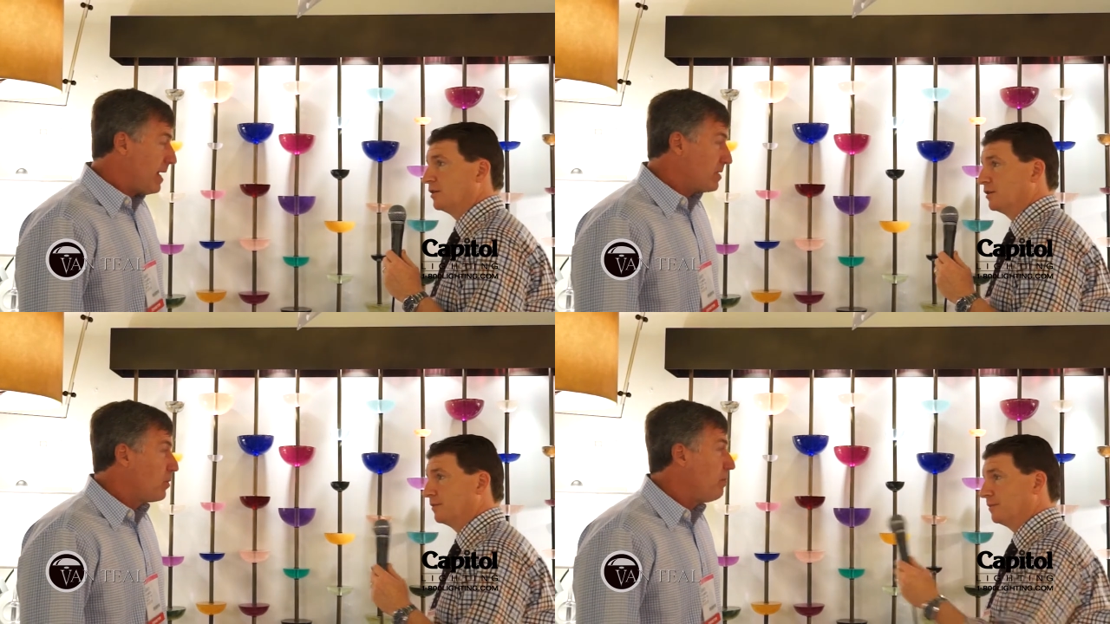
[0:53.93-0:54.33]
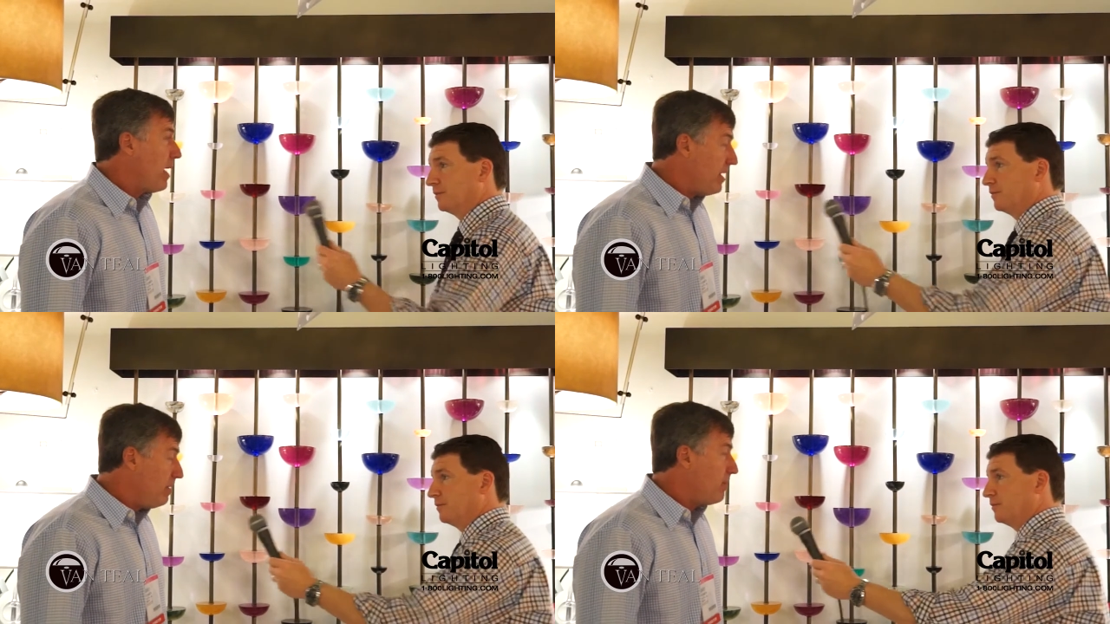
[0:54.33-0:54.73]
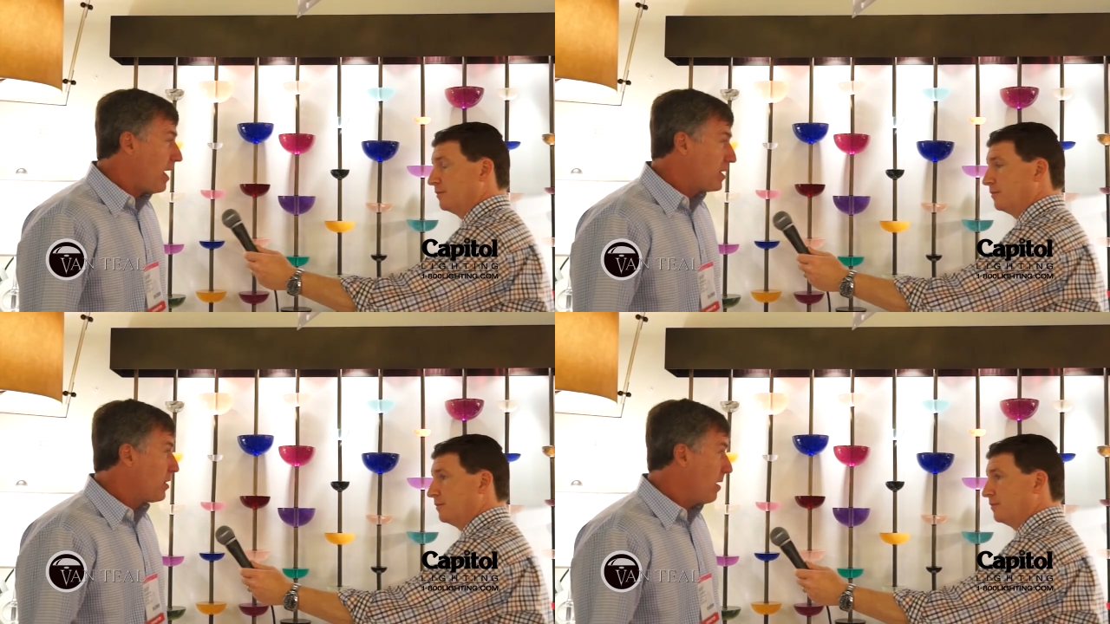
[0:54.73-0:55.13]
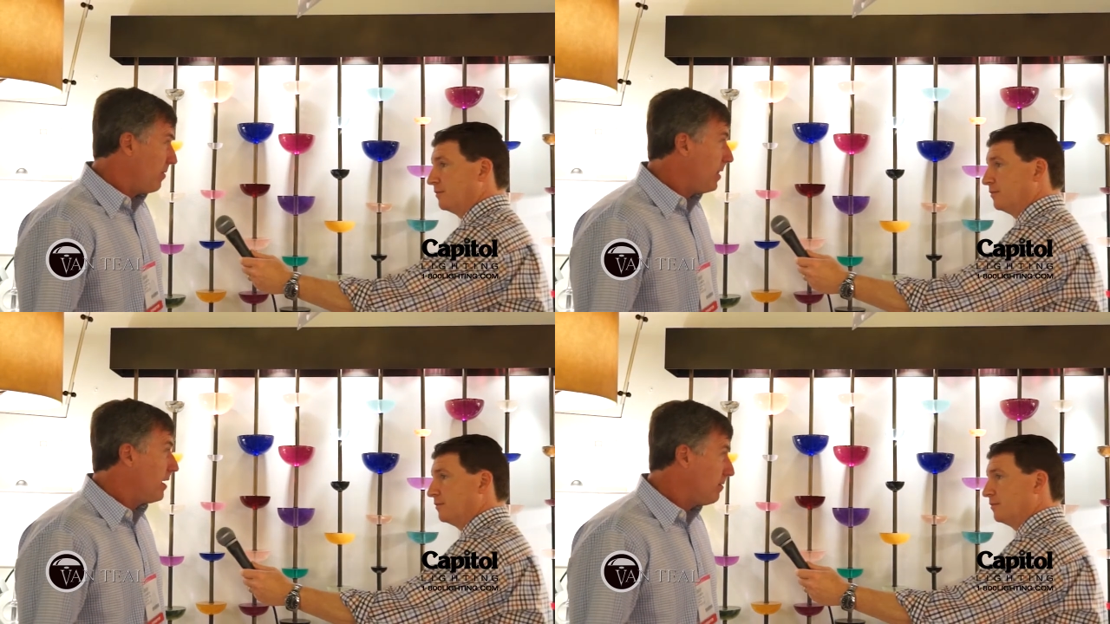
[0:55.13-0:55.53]
Speaker 1: Yes, we manufacture
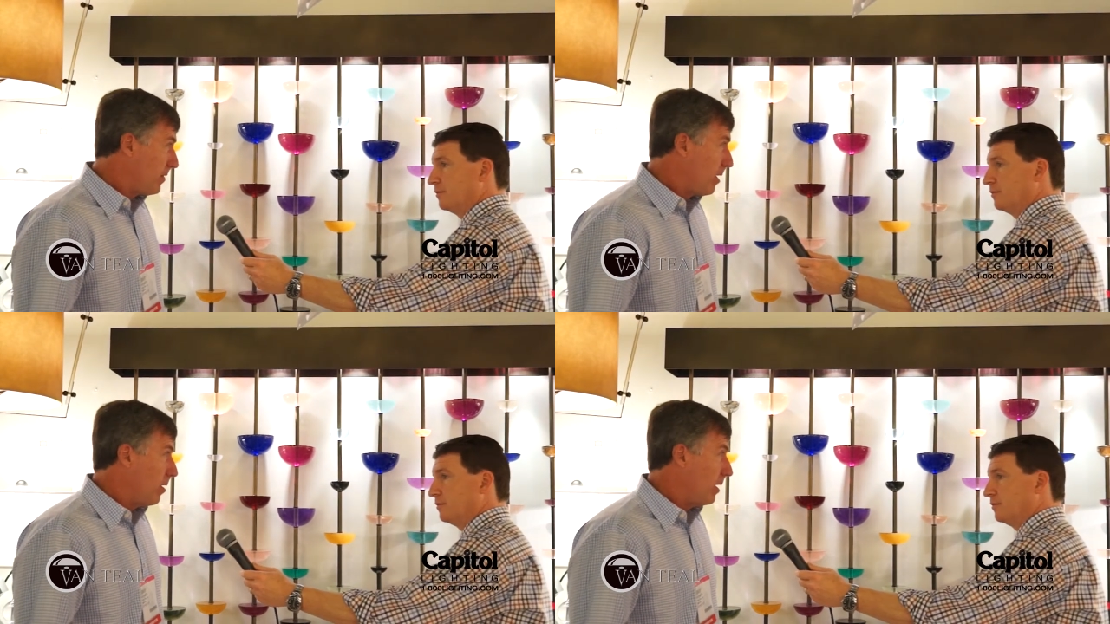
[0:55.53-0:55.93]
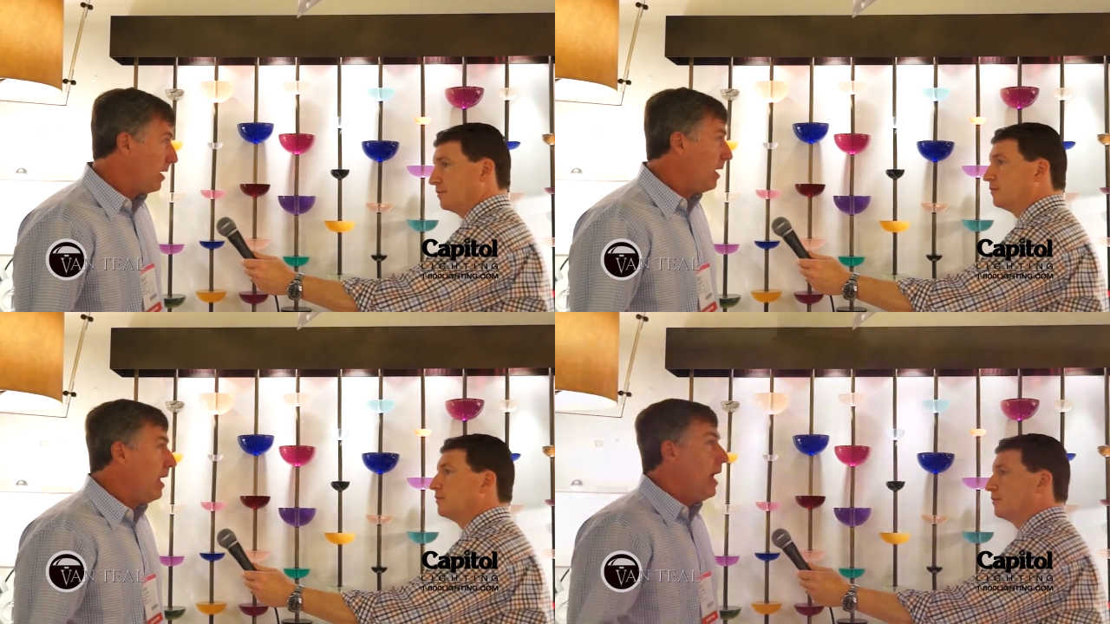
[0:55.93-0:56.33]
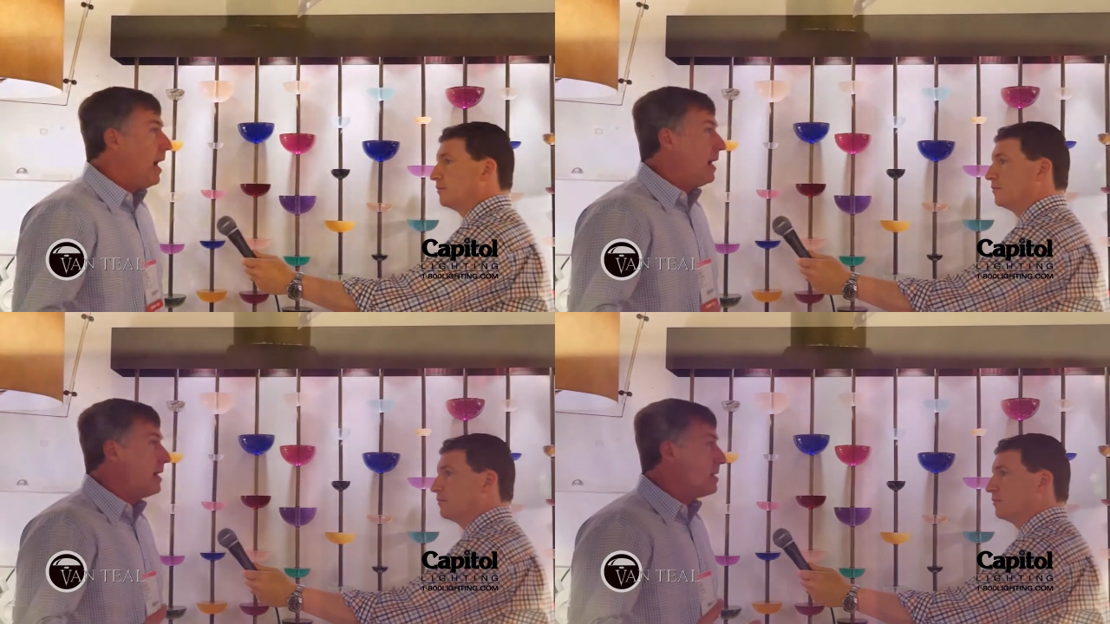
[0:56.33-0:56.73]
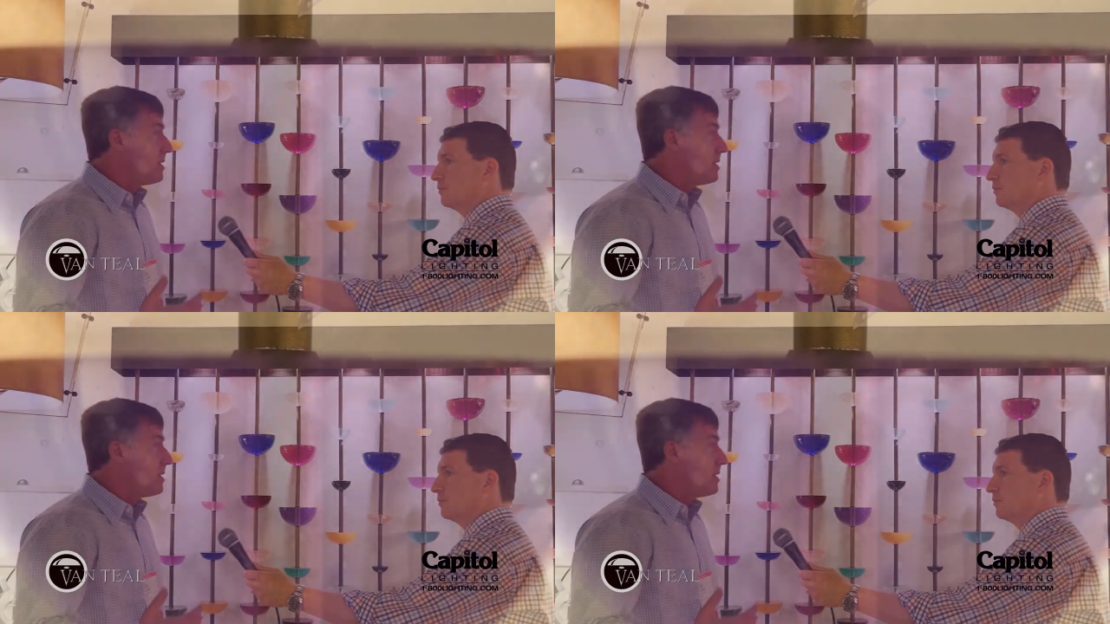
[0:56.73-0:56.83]
everything in Florida. Uh,